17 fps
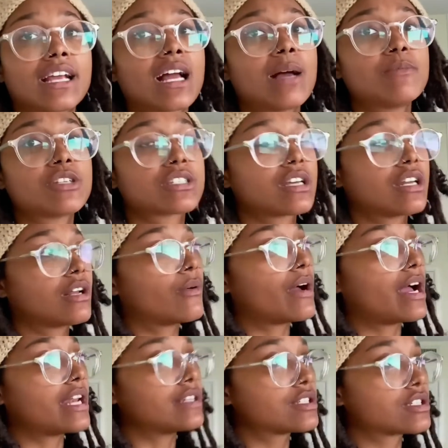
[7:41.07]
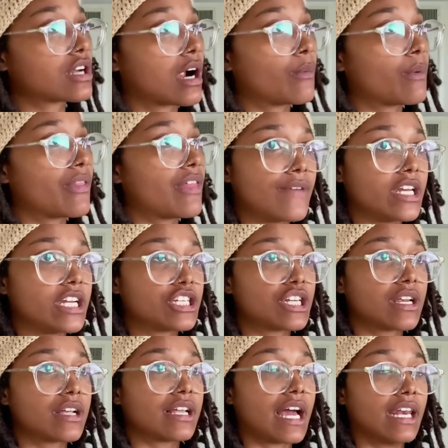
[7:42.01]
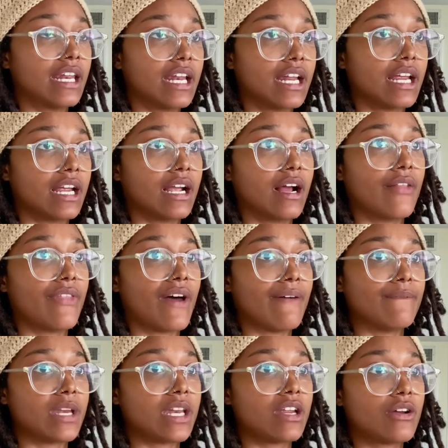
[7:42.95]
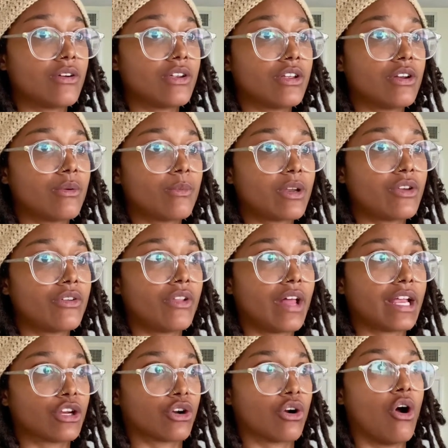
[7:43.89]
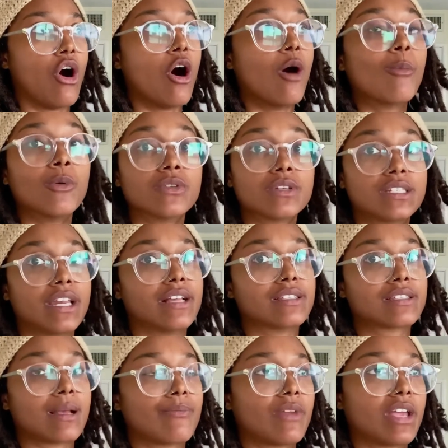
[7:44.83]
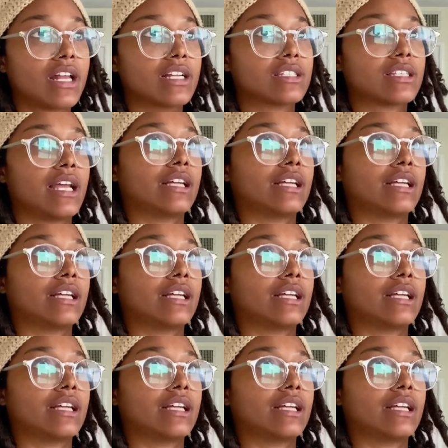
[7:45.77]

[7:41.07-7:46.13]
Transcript: I'm just gonna go ahead and start with finishing editing that video. You know when you like you're almost done something and it's like